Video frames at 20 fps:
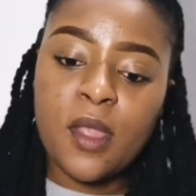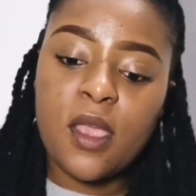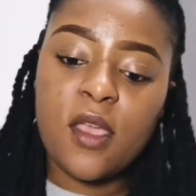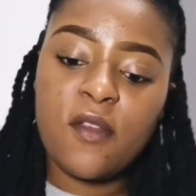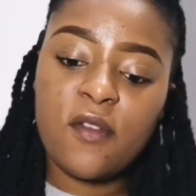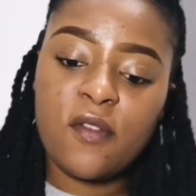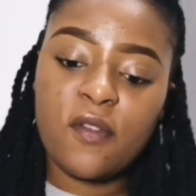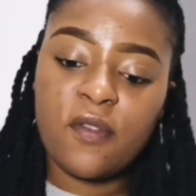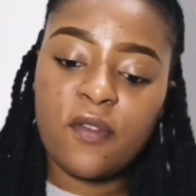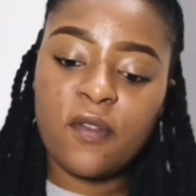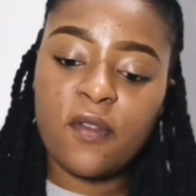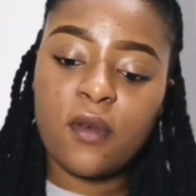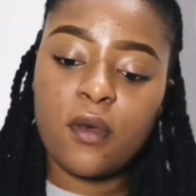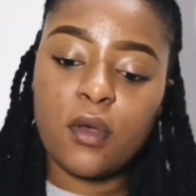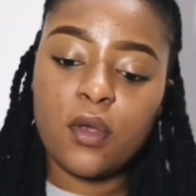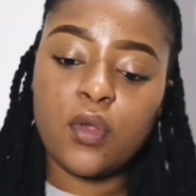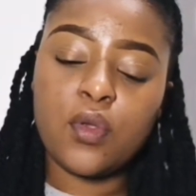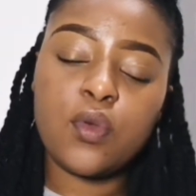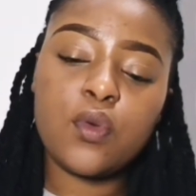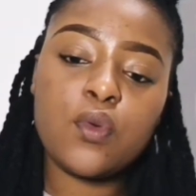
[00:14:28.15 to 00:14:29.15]
If
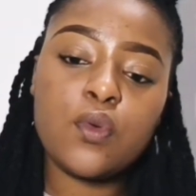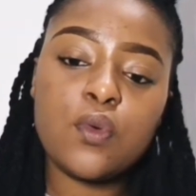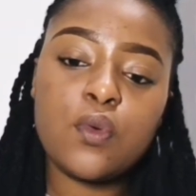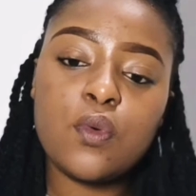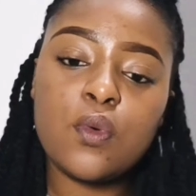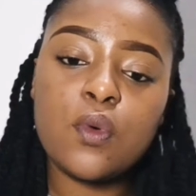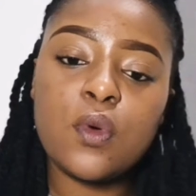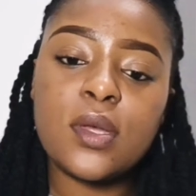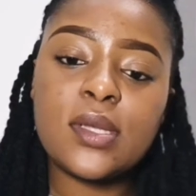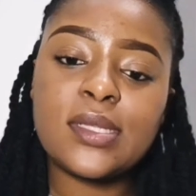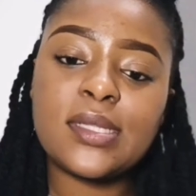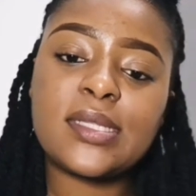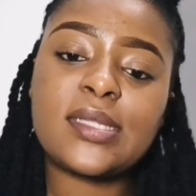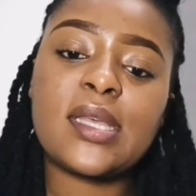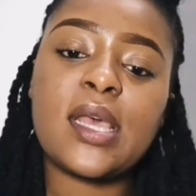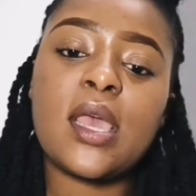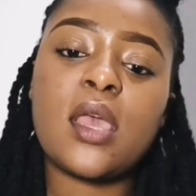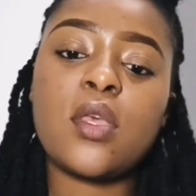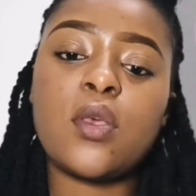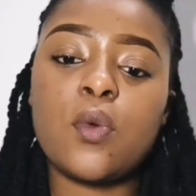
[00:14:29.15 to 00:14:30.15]
you
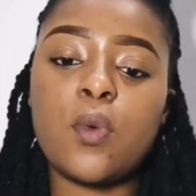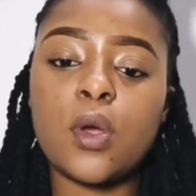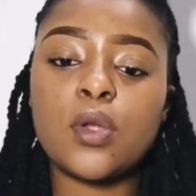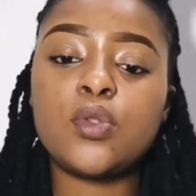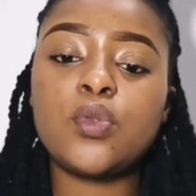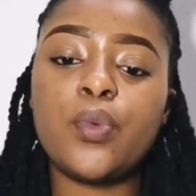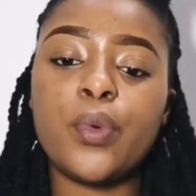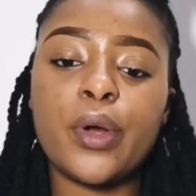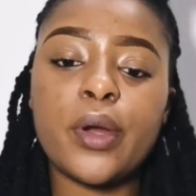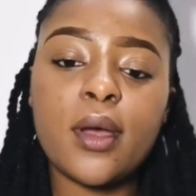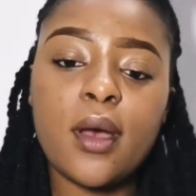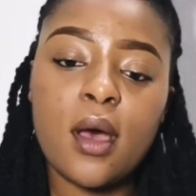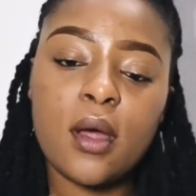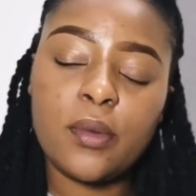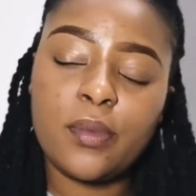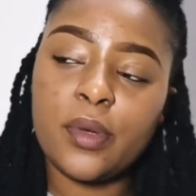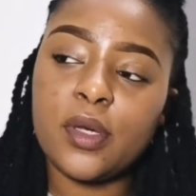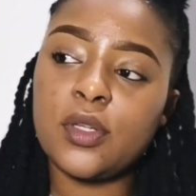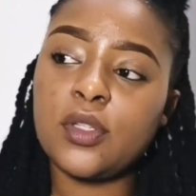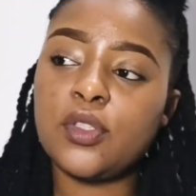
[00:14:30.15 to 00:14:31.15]
say you want to work
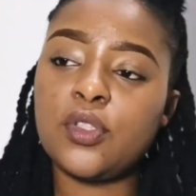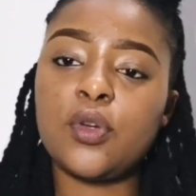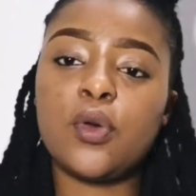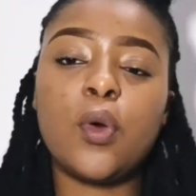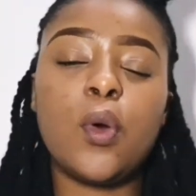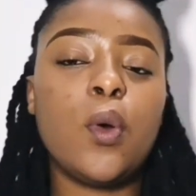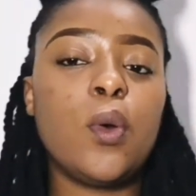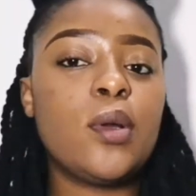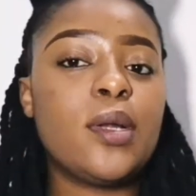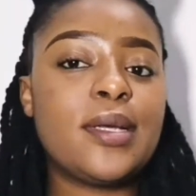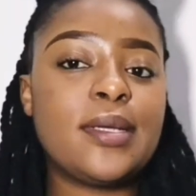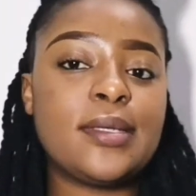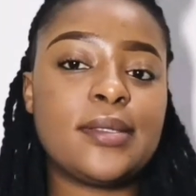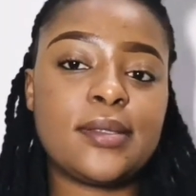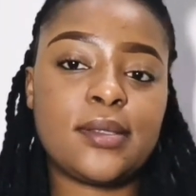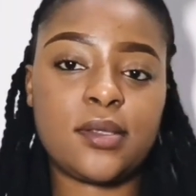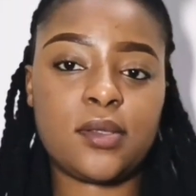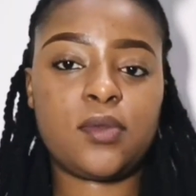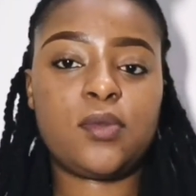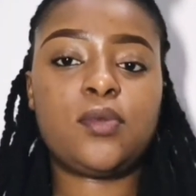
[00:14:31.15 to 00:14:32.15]
out because your goal
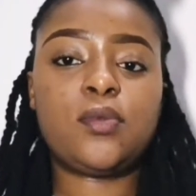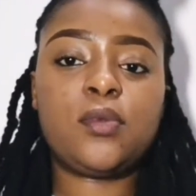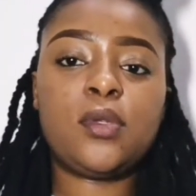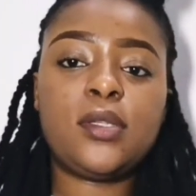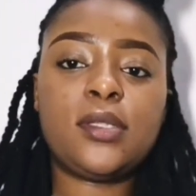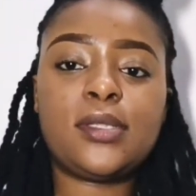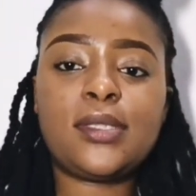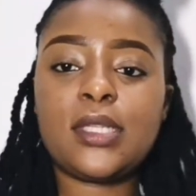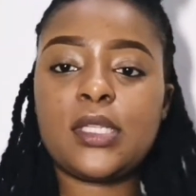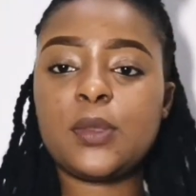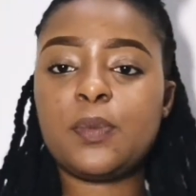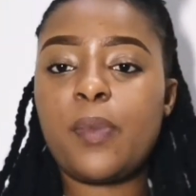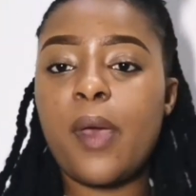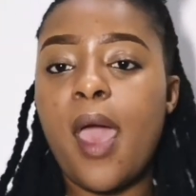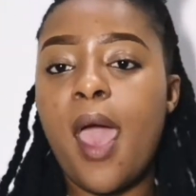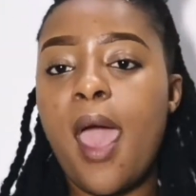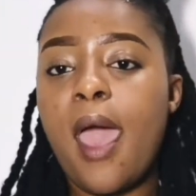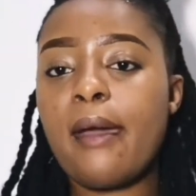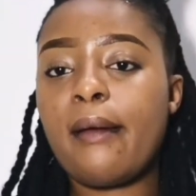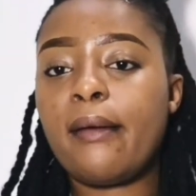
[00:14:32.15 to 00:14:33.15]
is
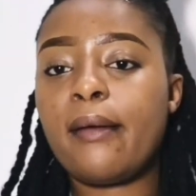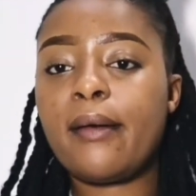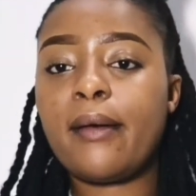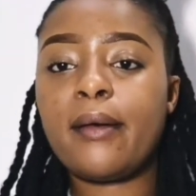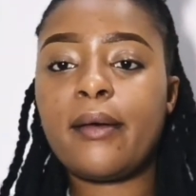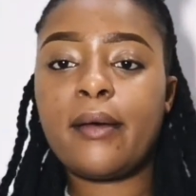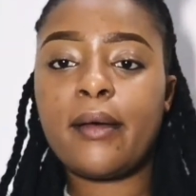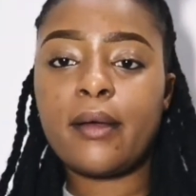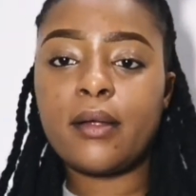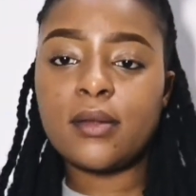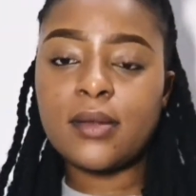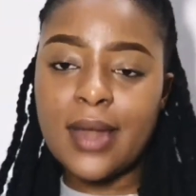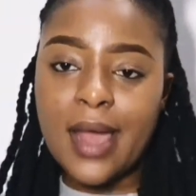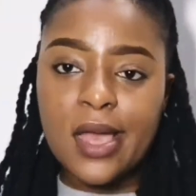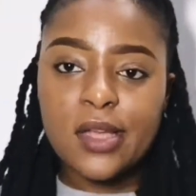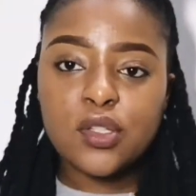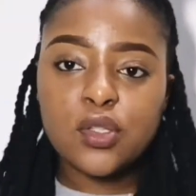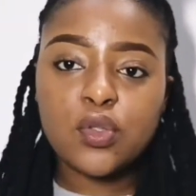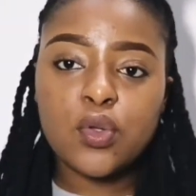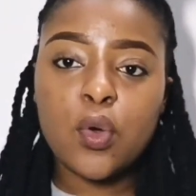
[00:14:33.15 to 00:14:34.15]
six-pack,
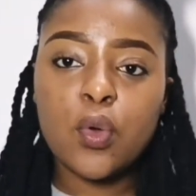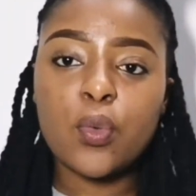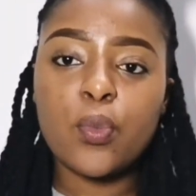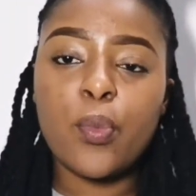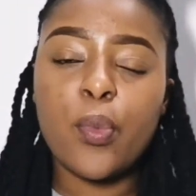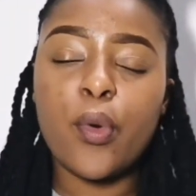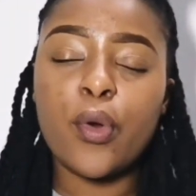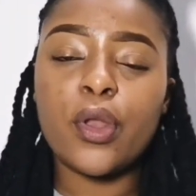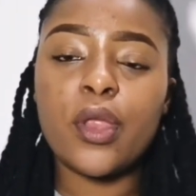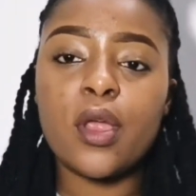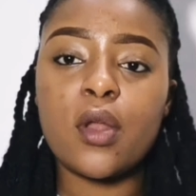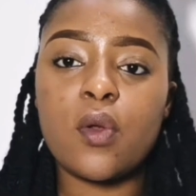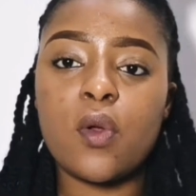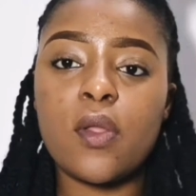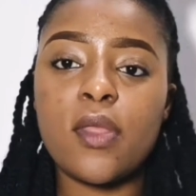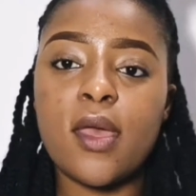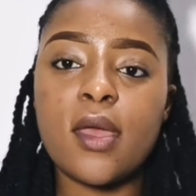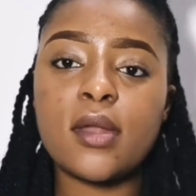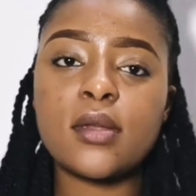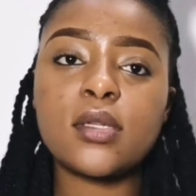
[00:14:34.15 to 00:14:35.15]
nice toned body and
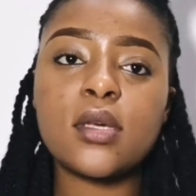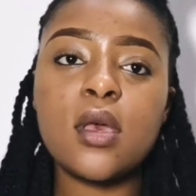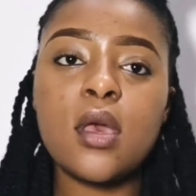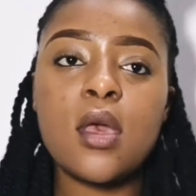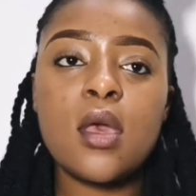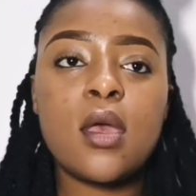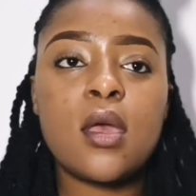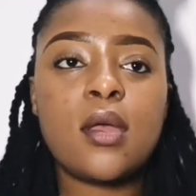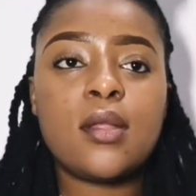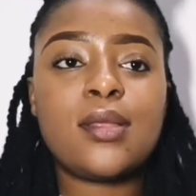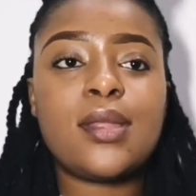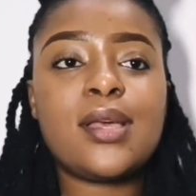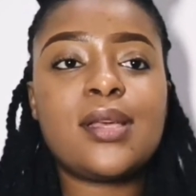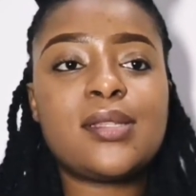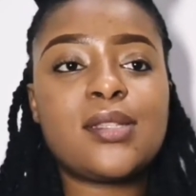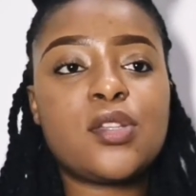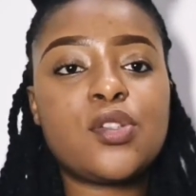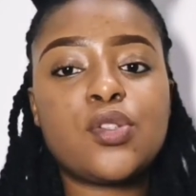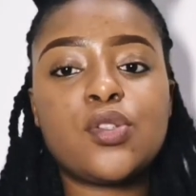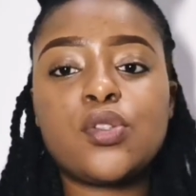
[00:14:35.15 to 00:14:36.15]
all that,
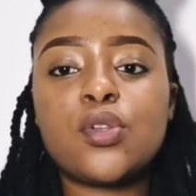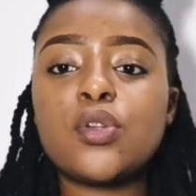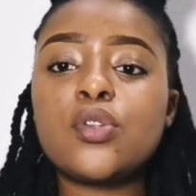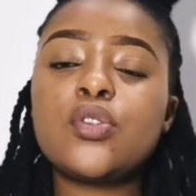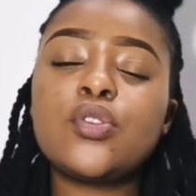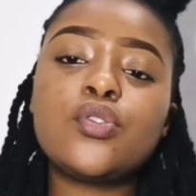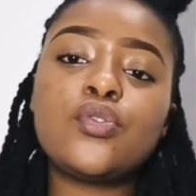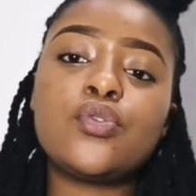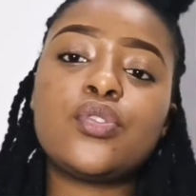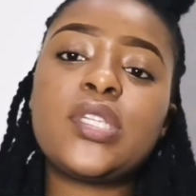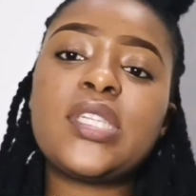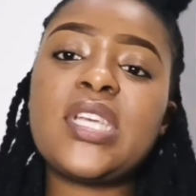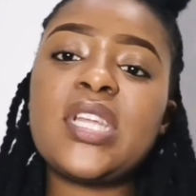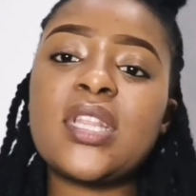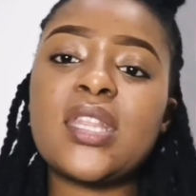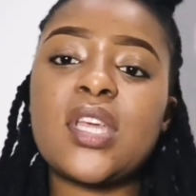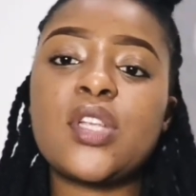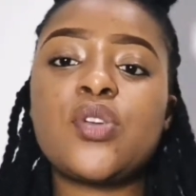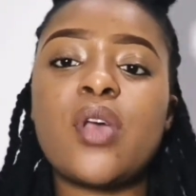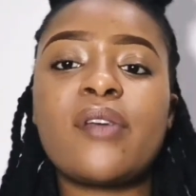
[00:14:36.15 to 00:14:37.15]
there's a certain
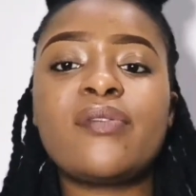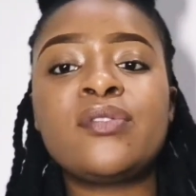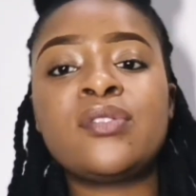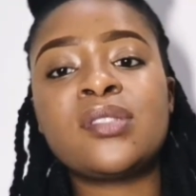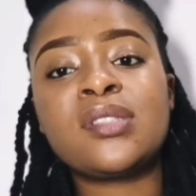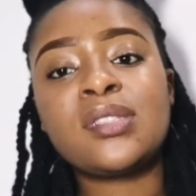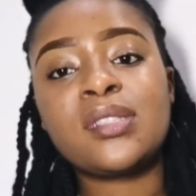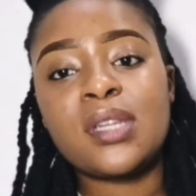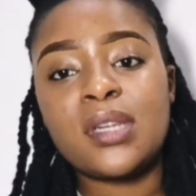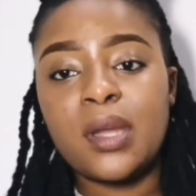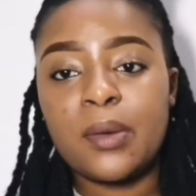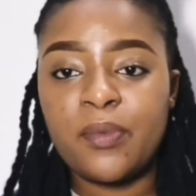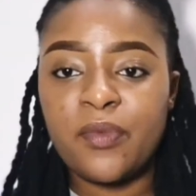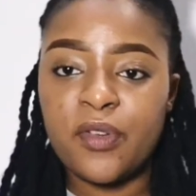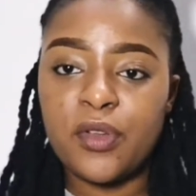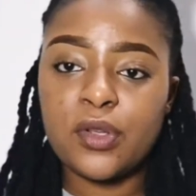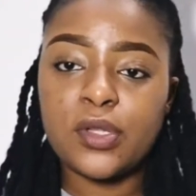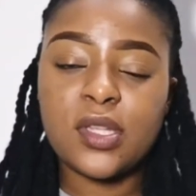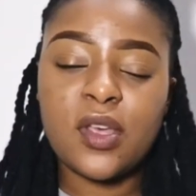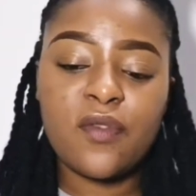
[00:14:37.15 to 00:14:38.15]
routine that you have to set up
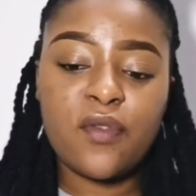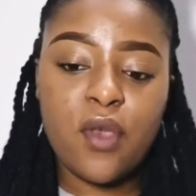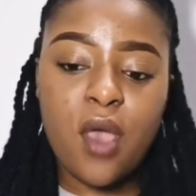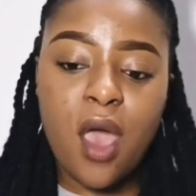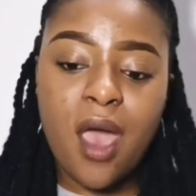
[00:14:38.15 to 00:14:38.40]
for yourself.